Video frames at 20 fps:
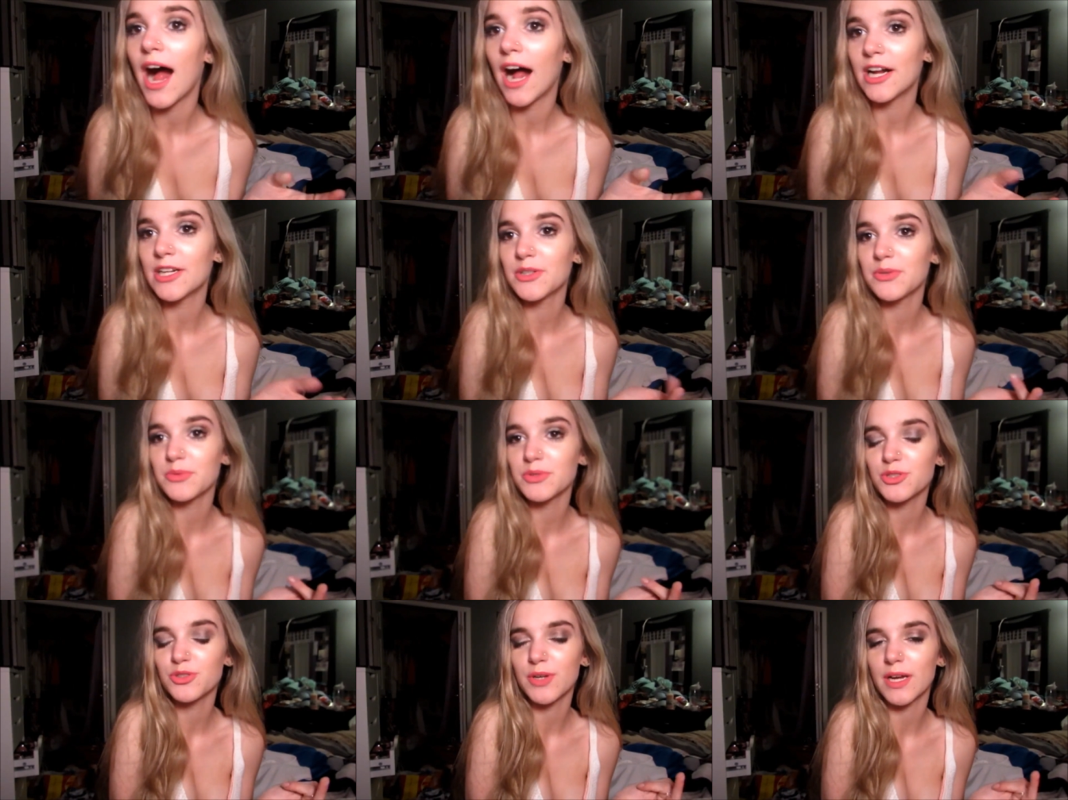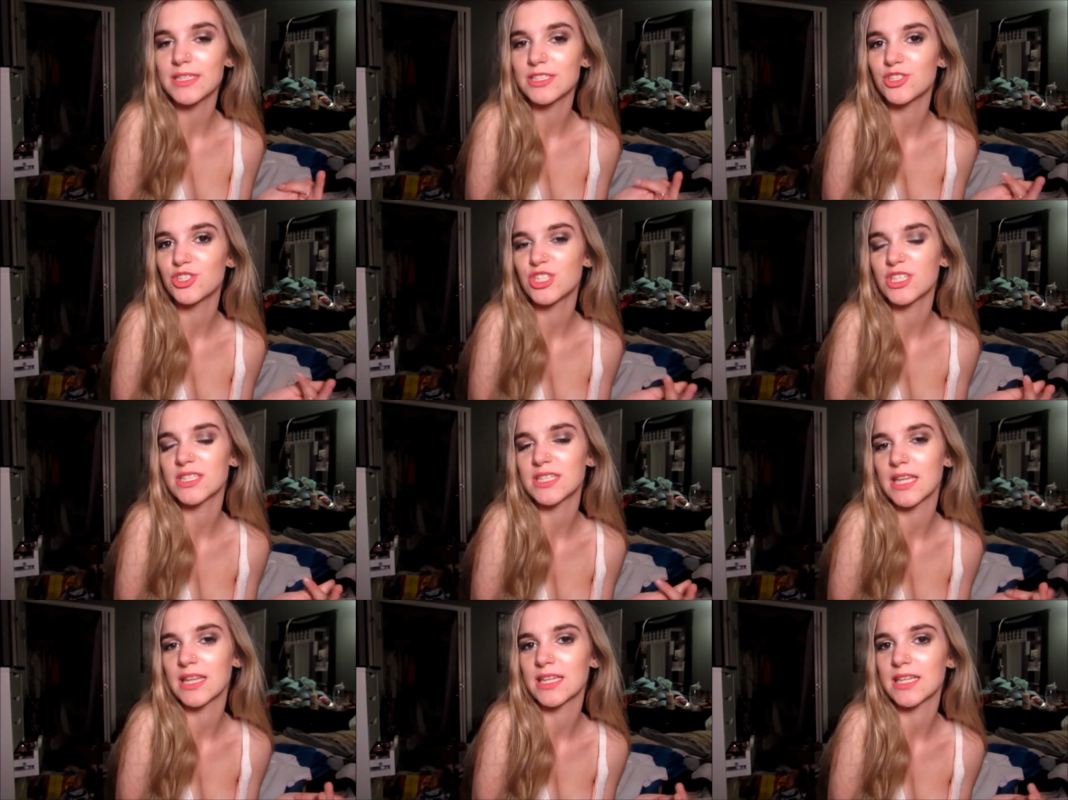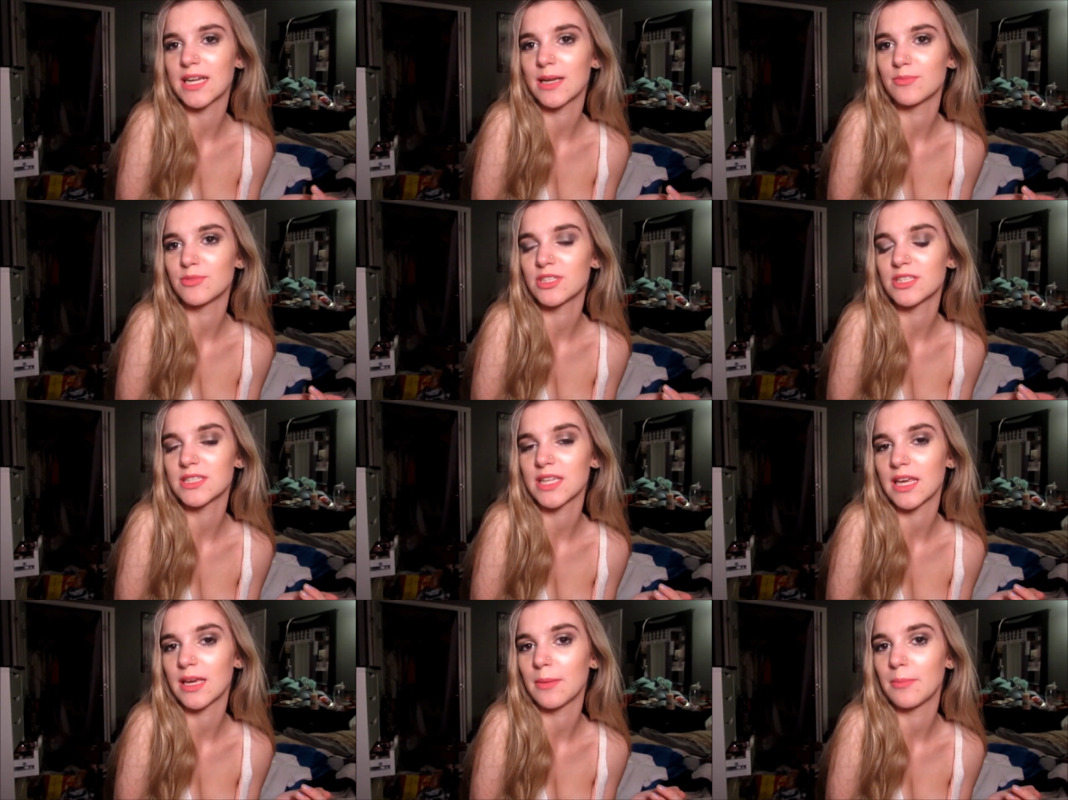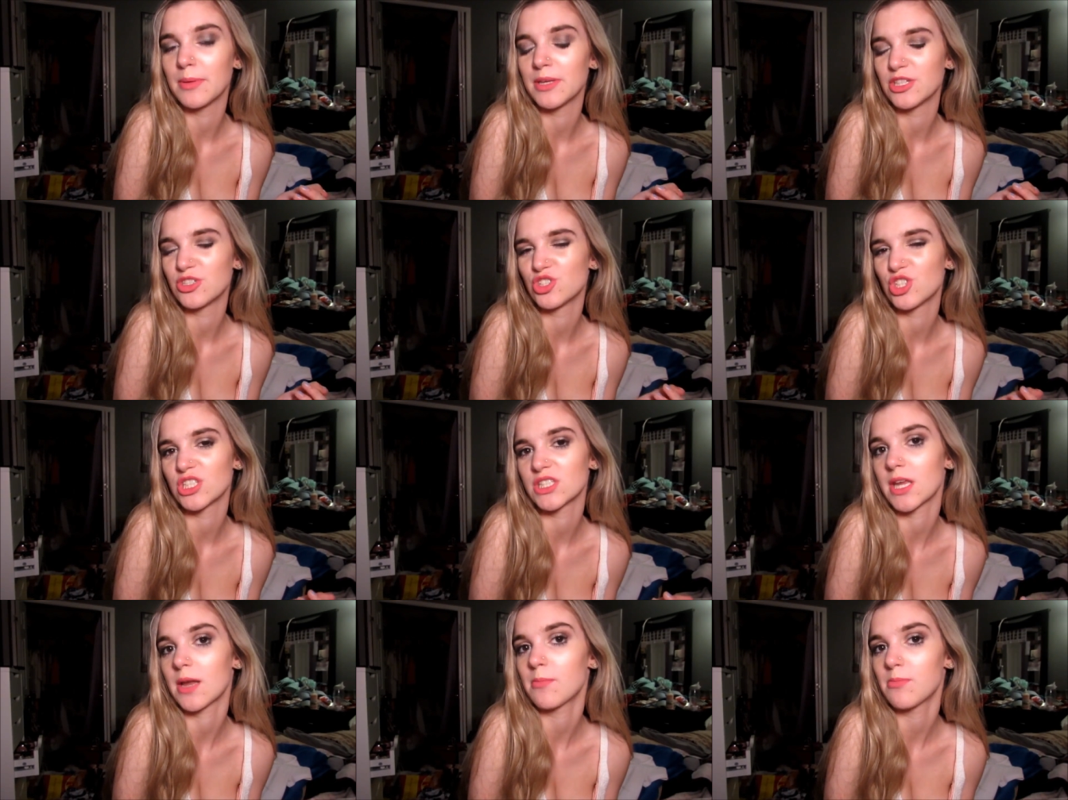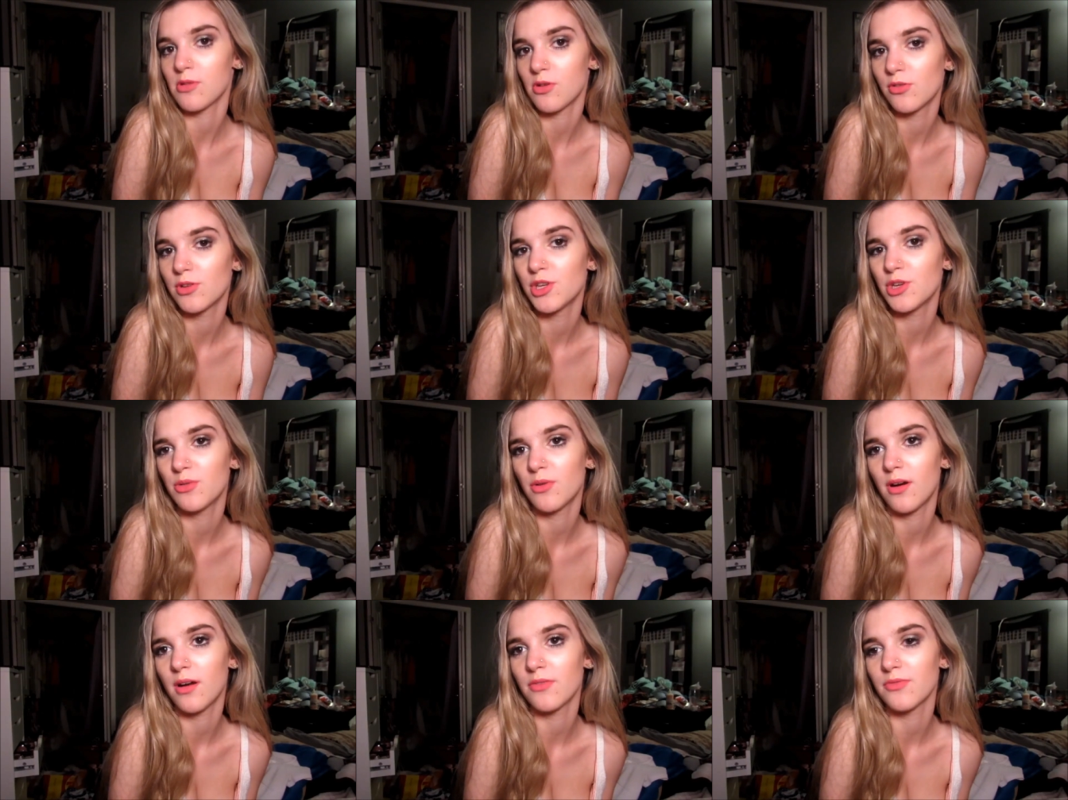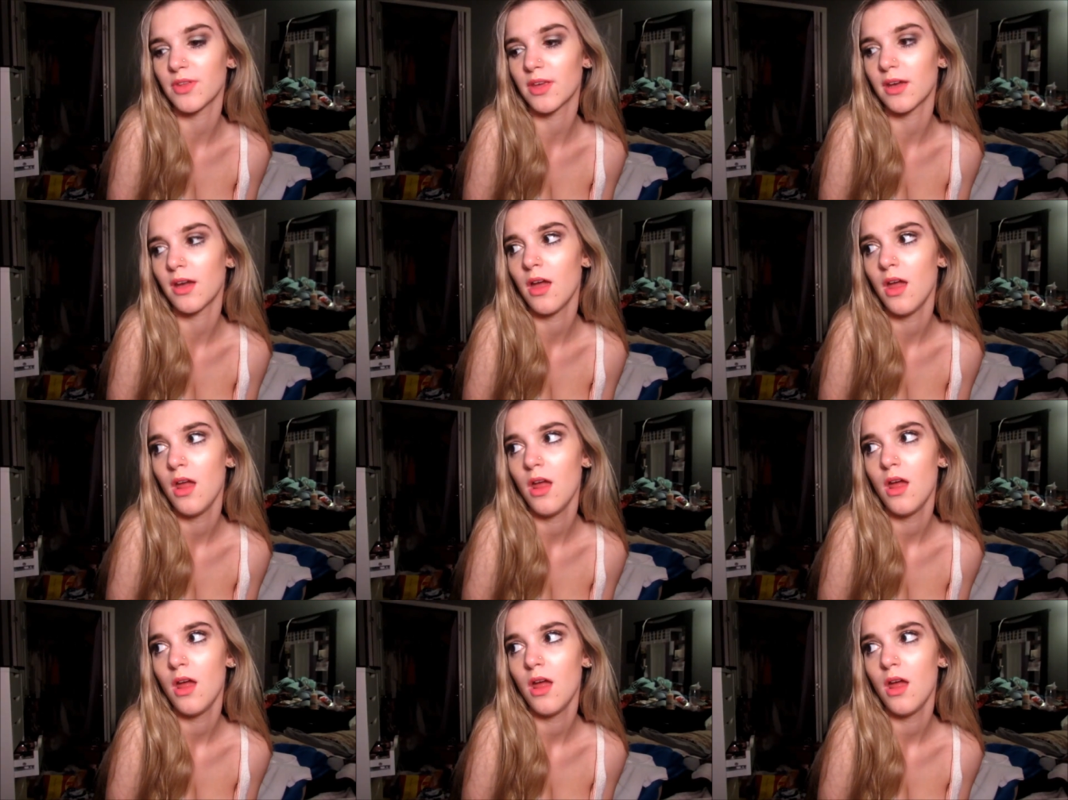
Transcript: I didn't want you guys to just think that I'm just like a bitch just like blowing you off. Like,